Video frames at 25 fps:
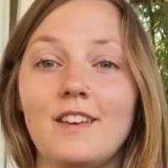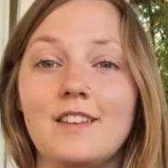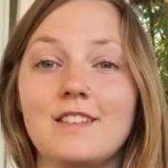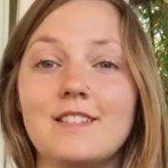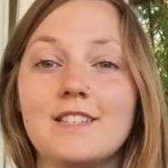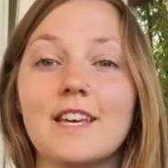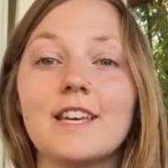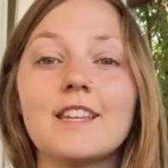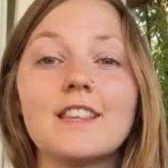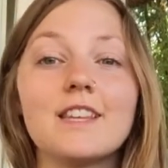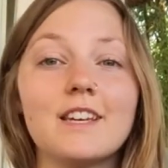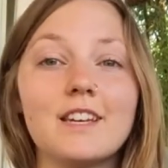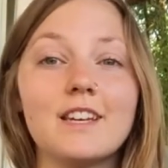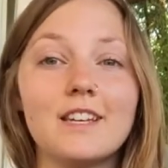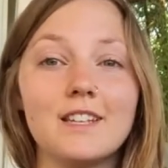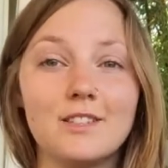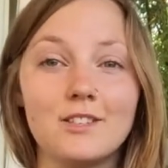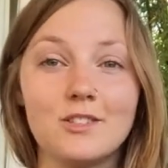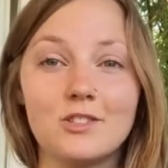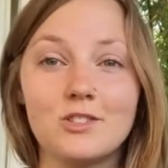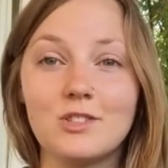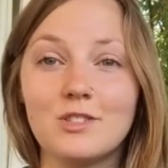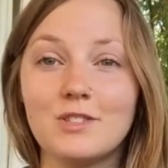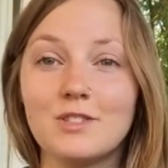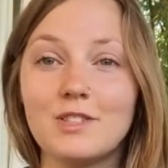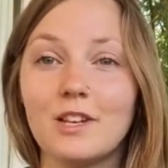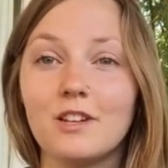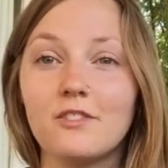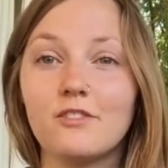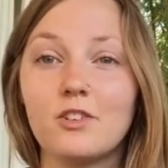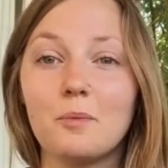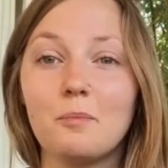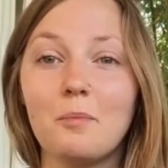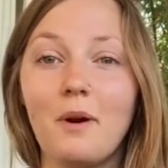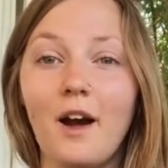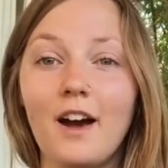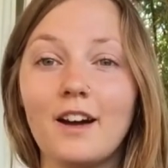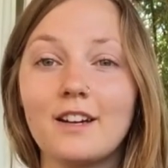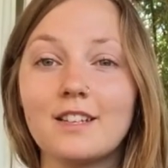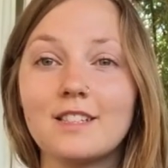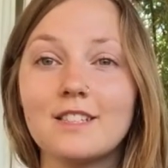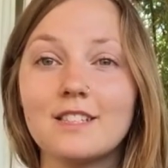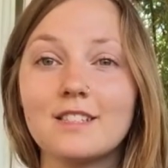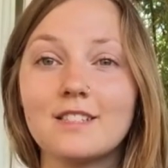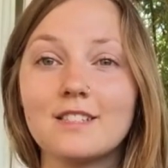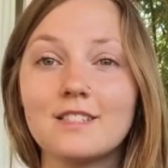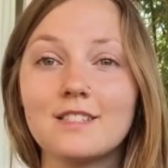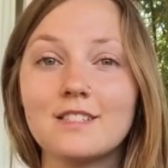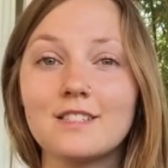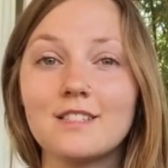Take the conditions out of your
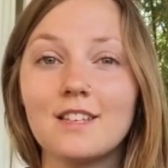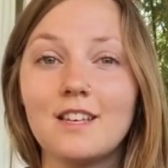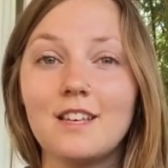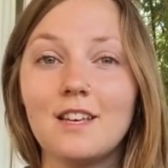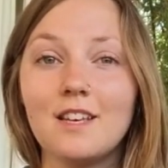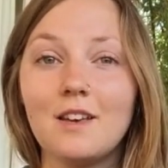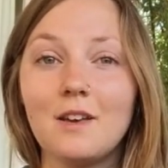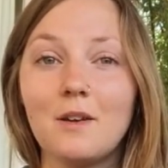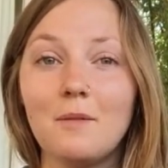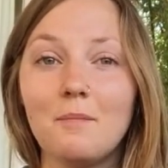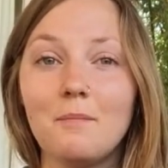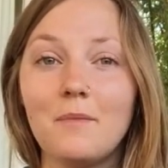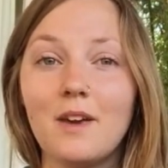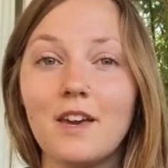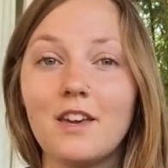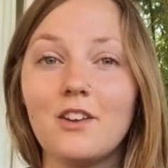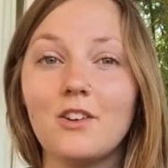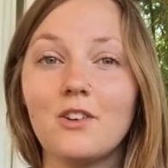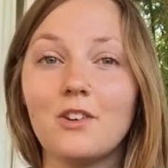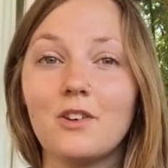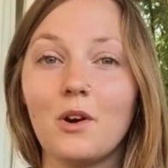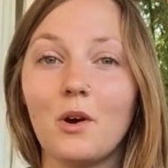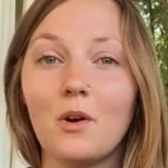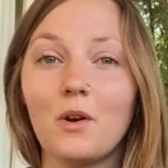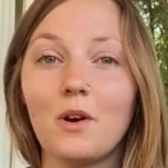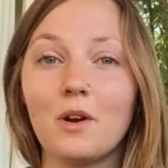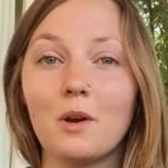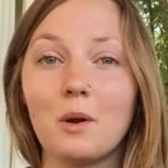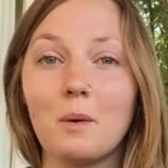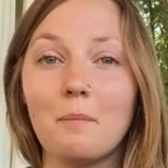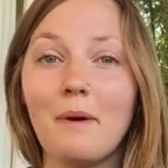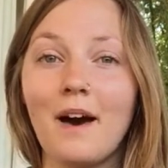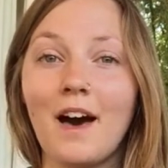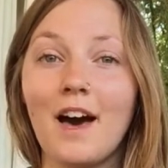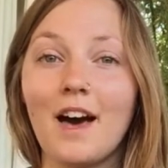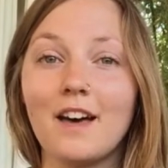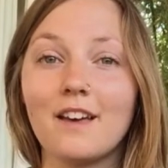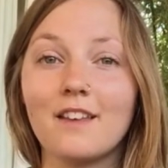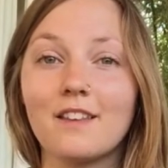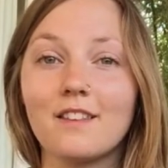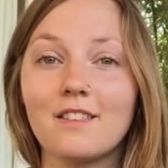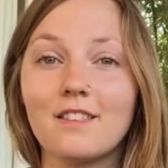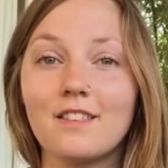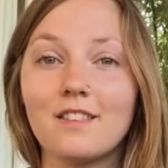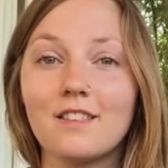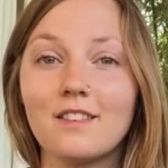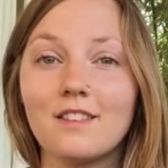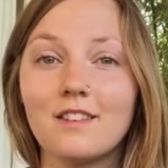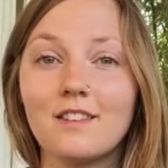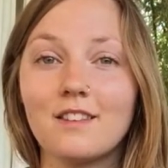practice, make your yoga your path,
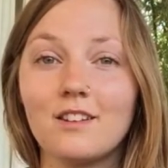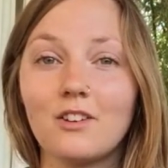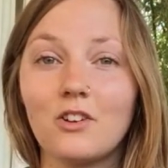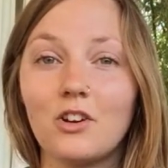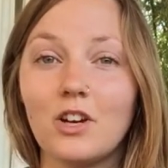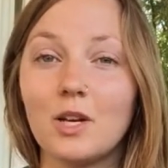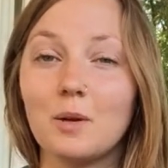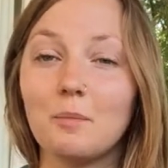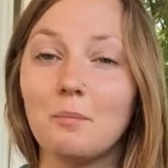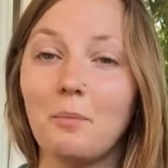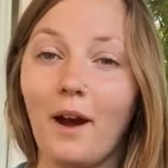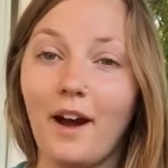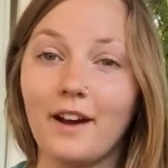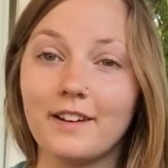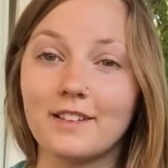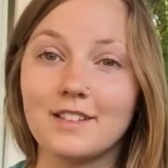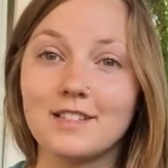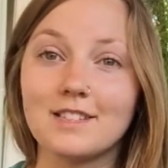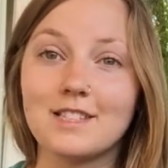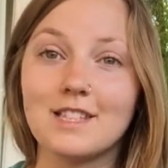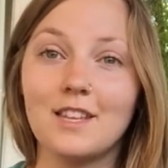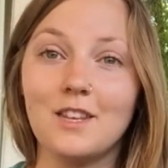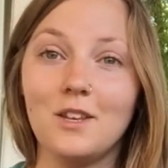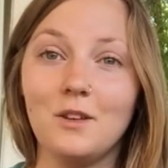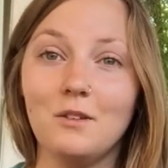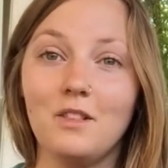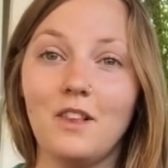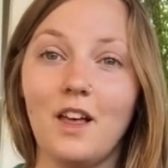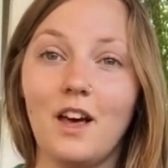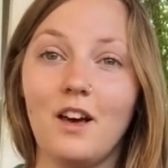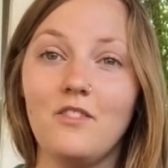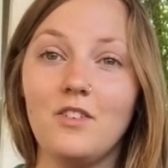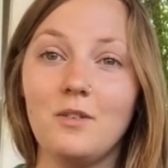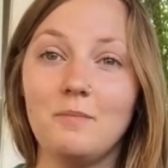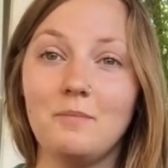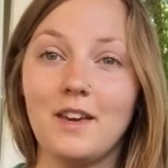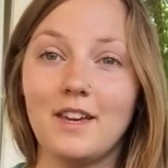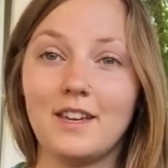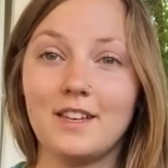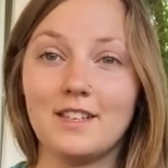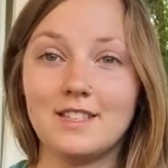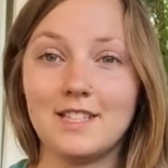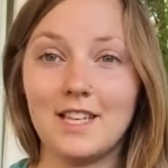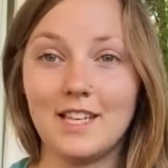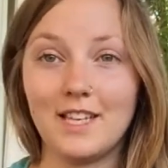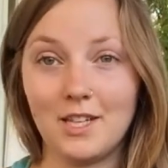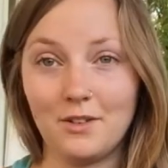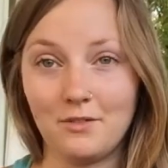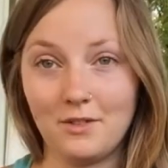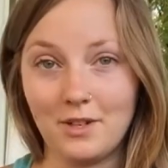create a practice that you love, and make a
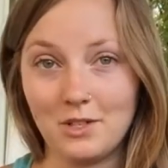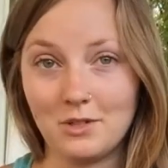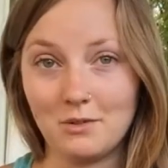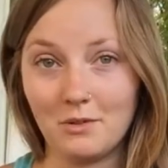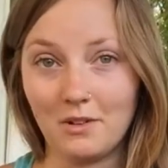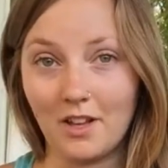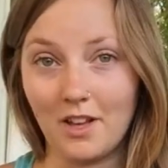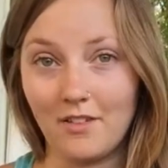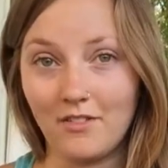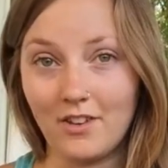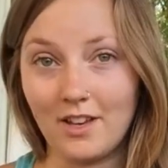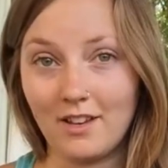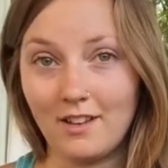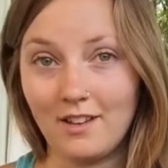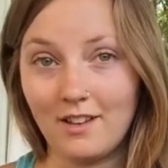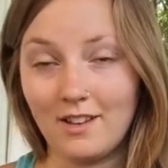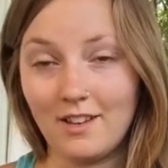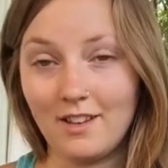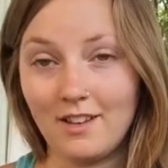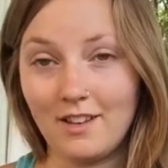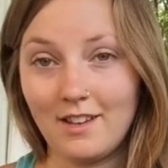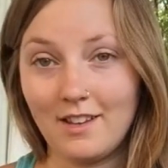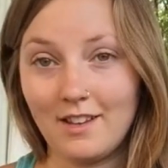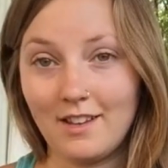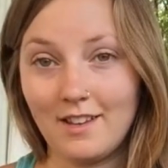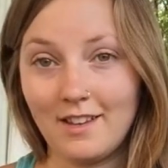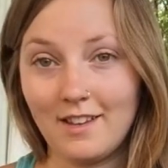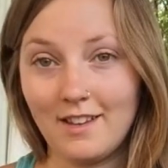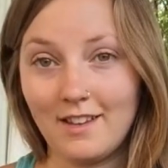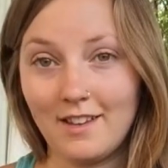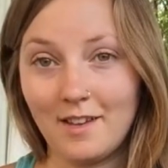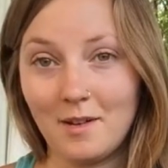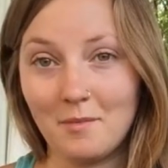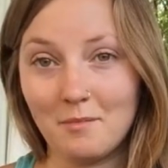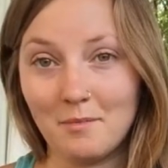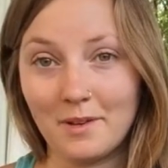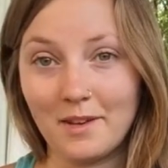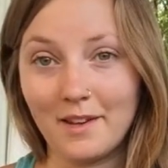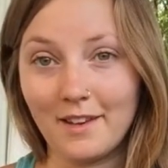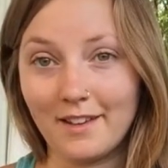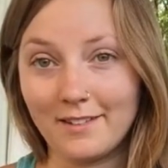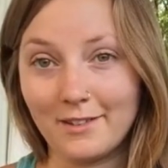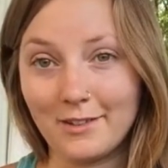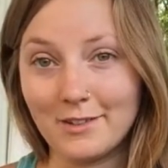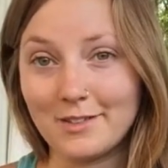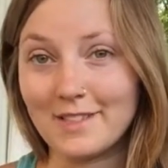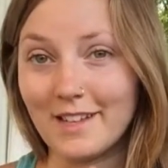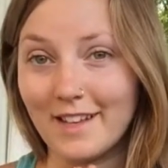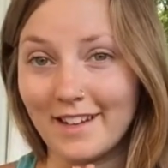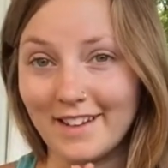daily ritual of it. And begin
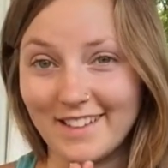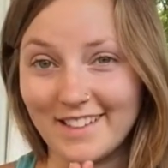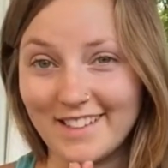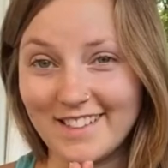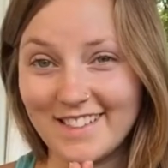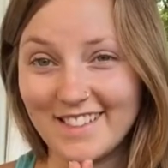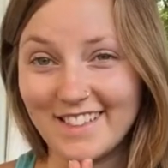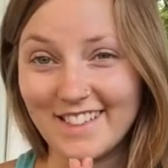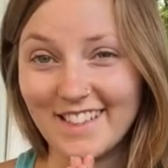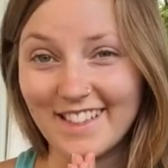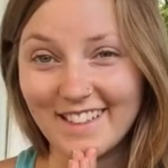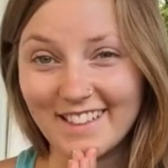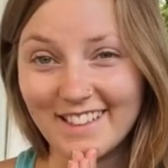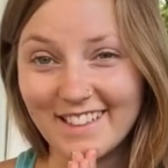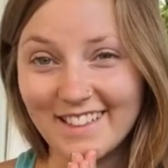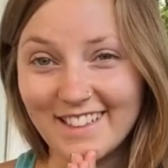your sadhana today.